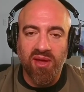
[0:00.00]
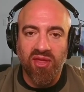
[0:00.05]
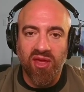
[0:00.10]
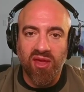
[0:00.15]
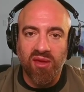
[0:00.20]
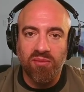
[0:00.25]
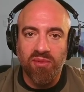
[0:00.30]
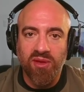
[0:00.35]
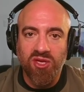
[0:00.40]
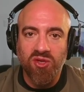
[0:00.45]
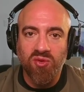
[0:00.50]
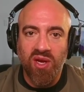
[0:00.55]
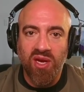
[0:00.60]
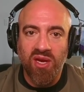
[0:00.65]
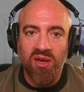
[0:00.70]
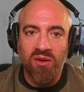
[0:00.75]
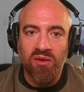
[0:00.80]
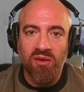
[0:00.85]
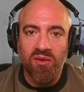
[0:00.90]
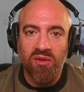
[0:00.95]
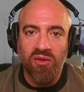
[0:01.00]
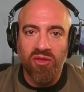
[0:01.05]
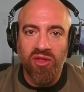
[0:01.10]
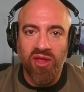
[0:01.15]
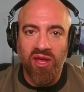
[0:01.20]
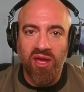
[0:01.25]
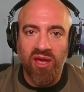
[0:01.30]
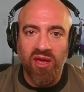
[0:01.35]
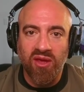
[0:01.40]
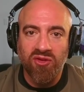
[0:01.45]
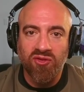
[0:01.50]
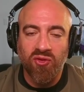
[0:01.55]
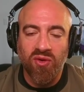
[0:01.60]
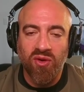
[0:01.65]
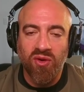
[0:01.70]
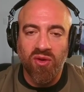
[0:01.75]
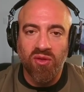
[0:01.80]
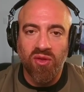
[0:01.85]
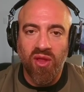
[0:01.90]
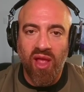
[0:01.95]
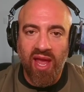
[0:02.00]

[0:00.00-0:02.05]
I think, between the sort of